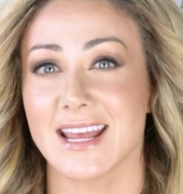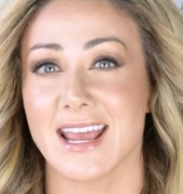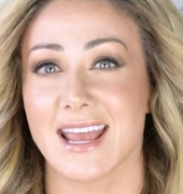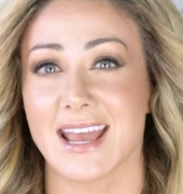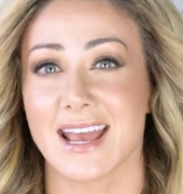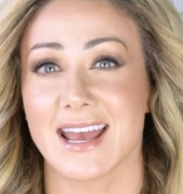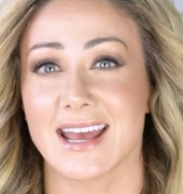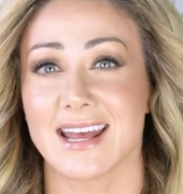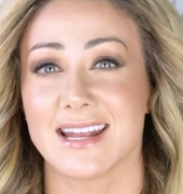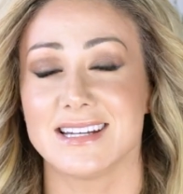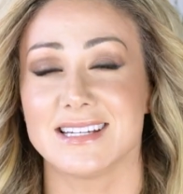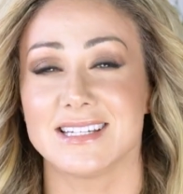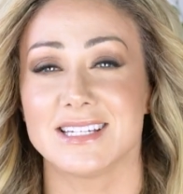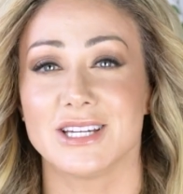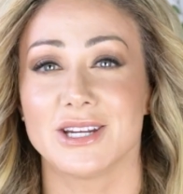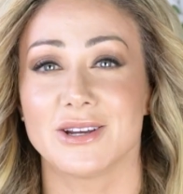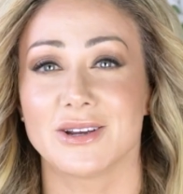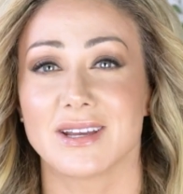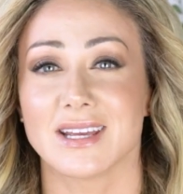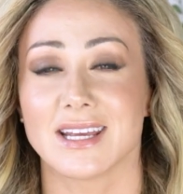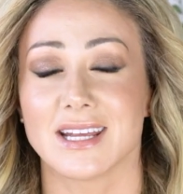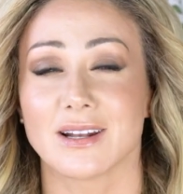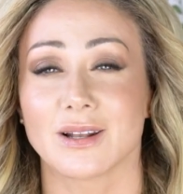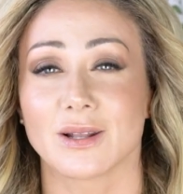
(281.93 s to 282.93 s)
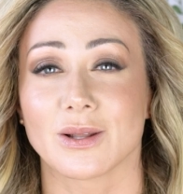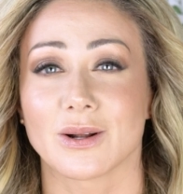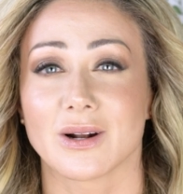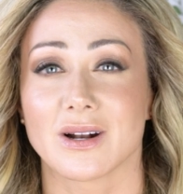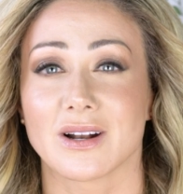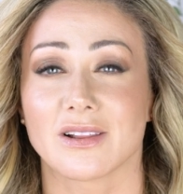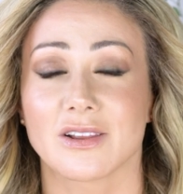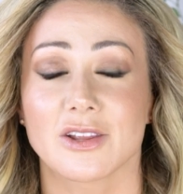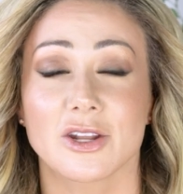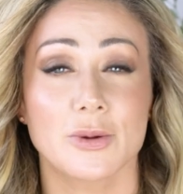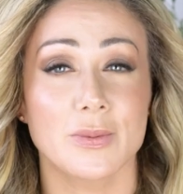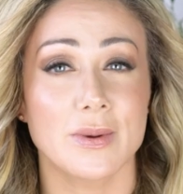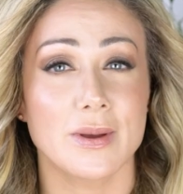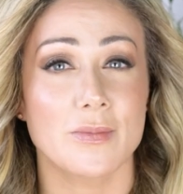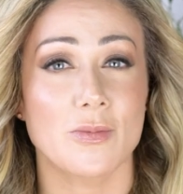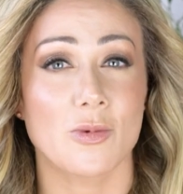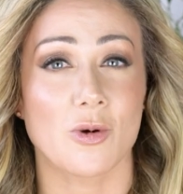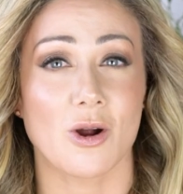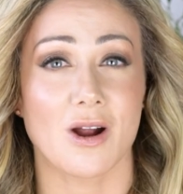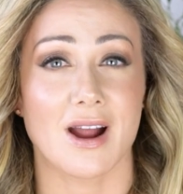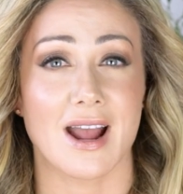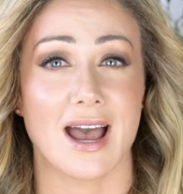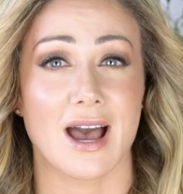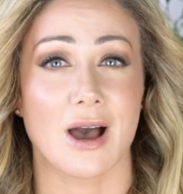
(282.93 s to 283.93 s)
and you can learn a little bit
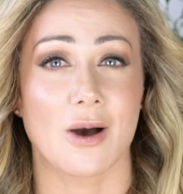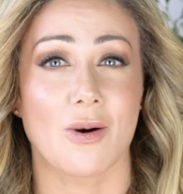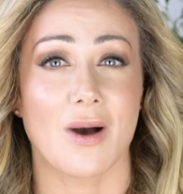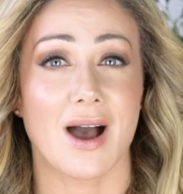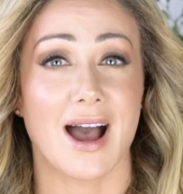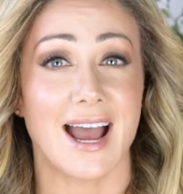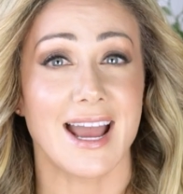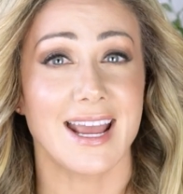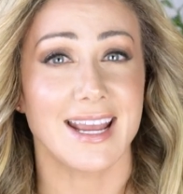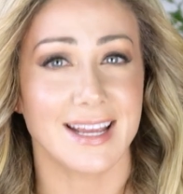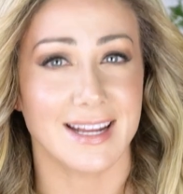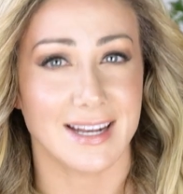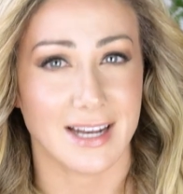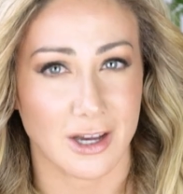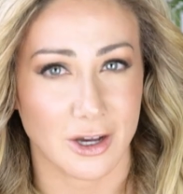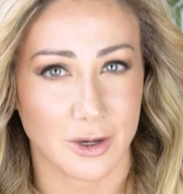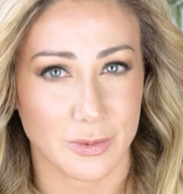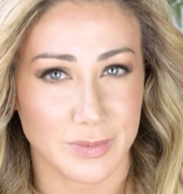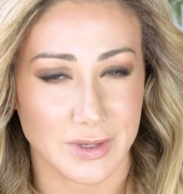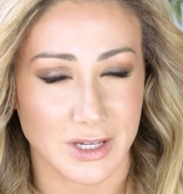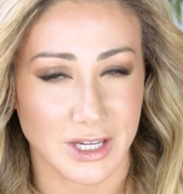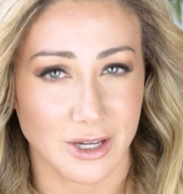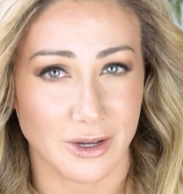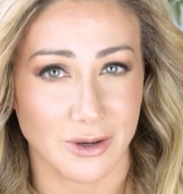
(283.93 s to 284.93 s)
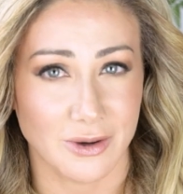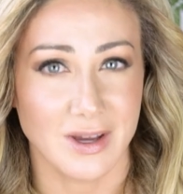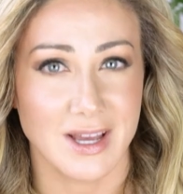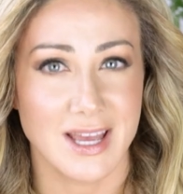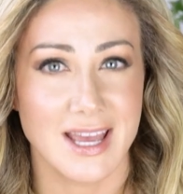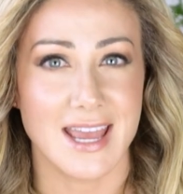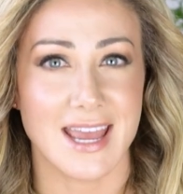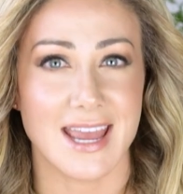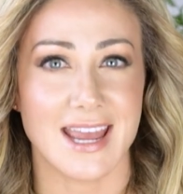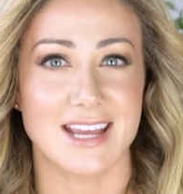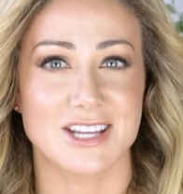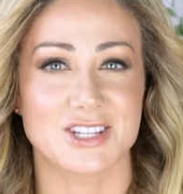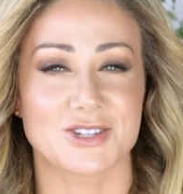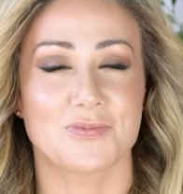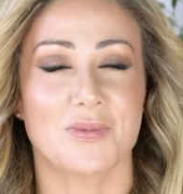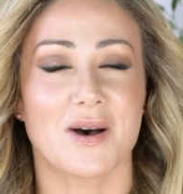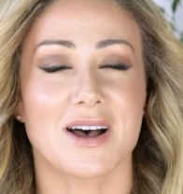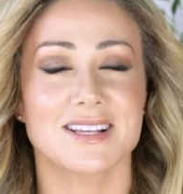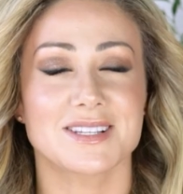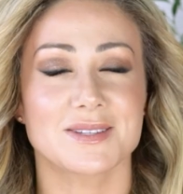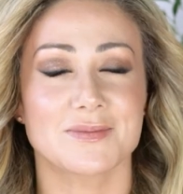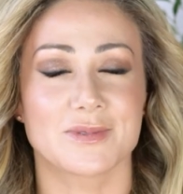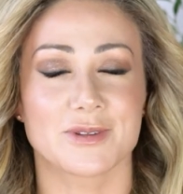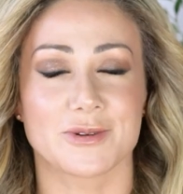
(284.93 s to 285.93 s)
more how I can help you age
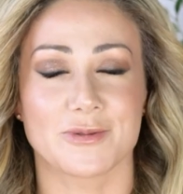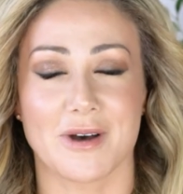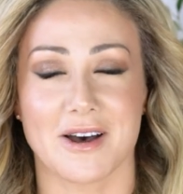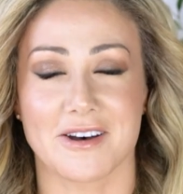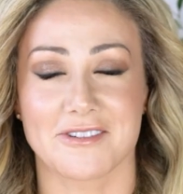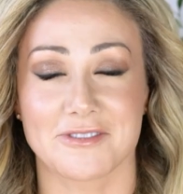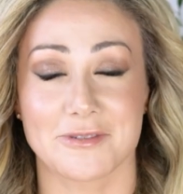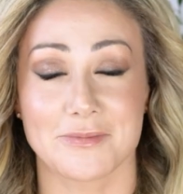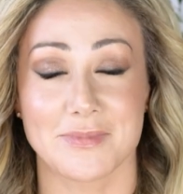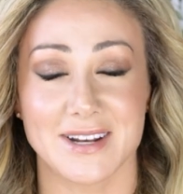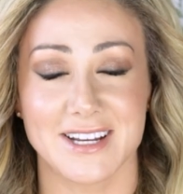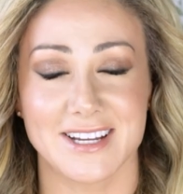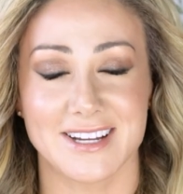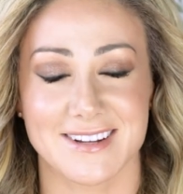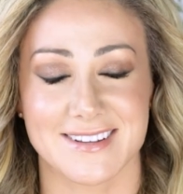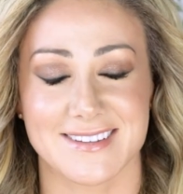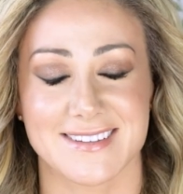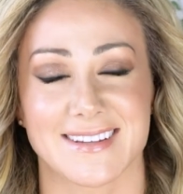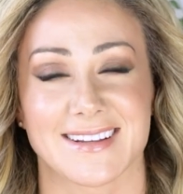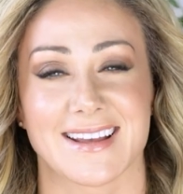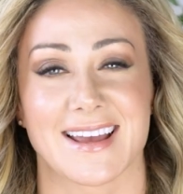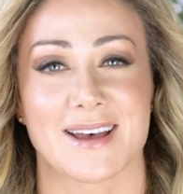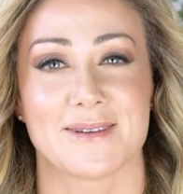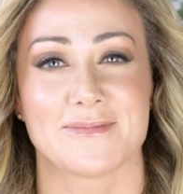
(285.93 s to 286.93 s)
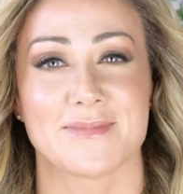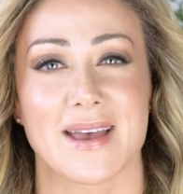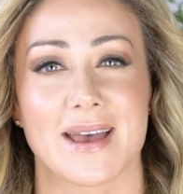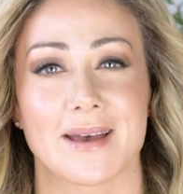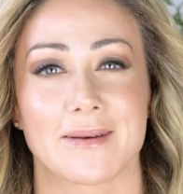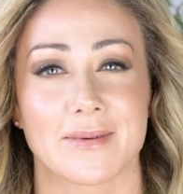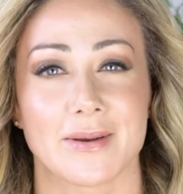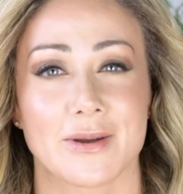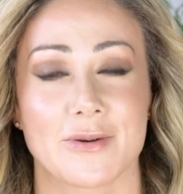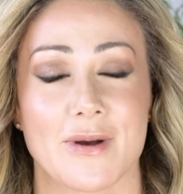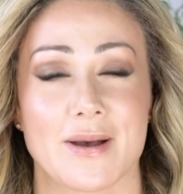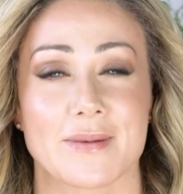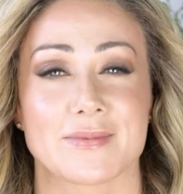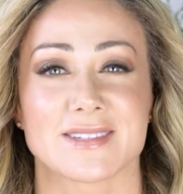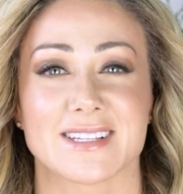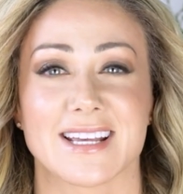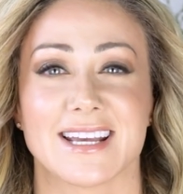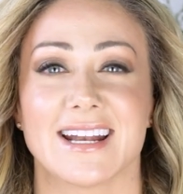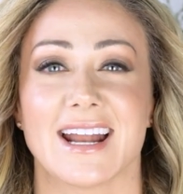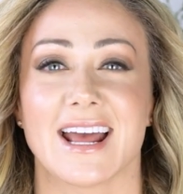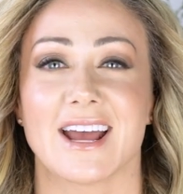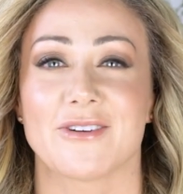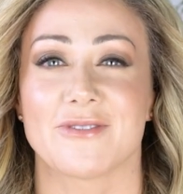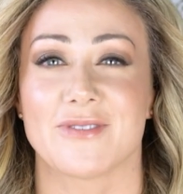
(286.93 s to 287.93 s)
impossibly well for many years to come at my
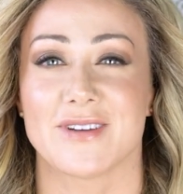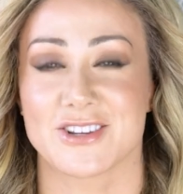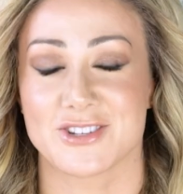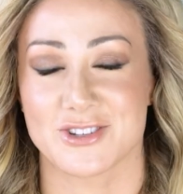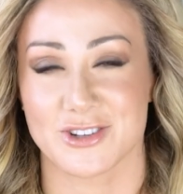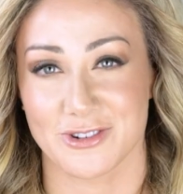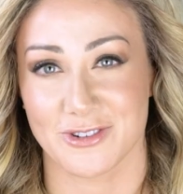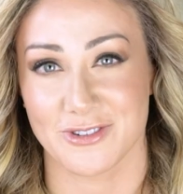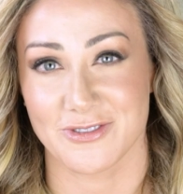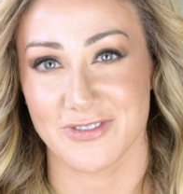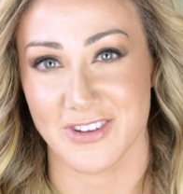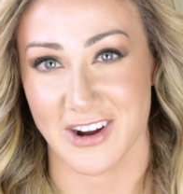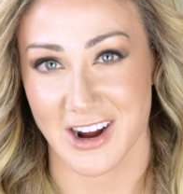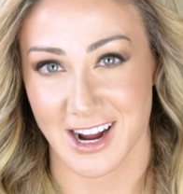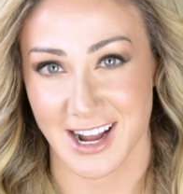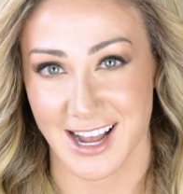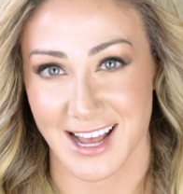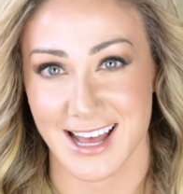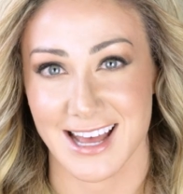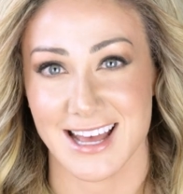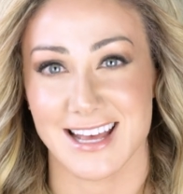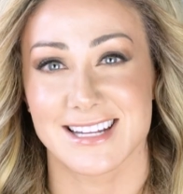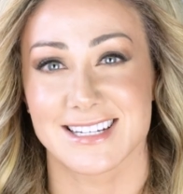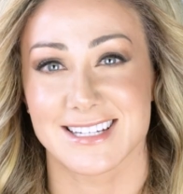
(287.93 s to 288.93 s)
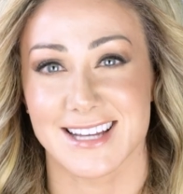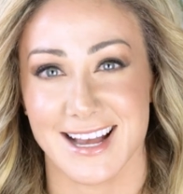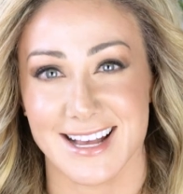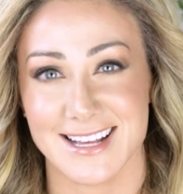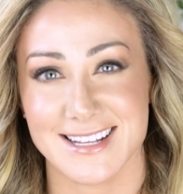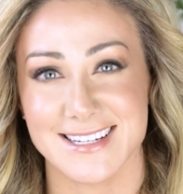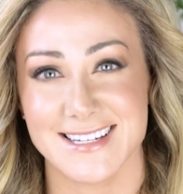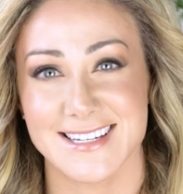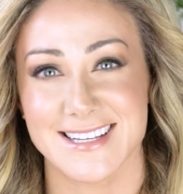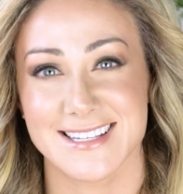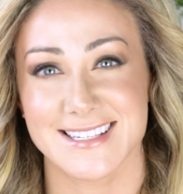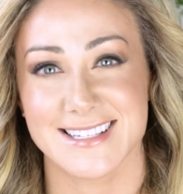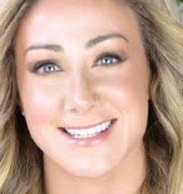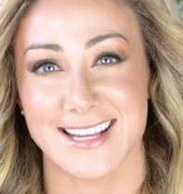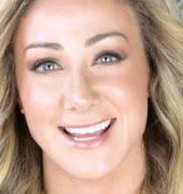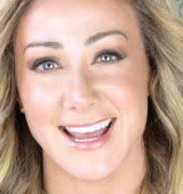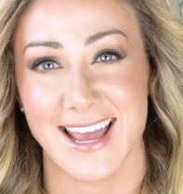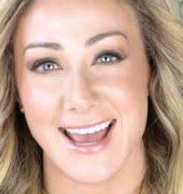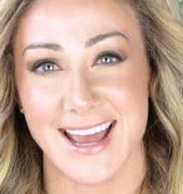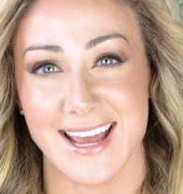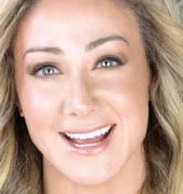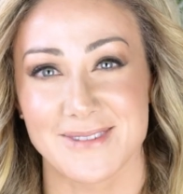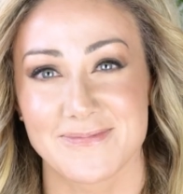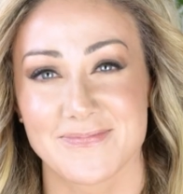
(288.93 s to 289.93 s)
website at rachel varga dot c
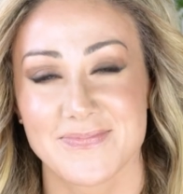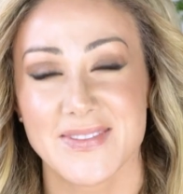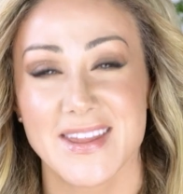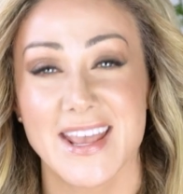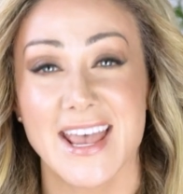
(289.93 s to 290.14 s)
a.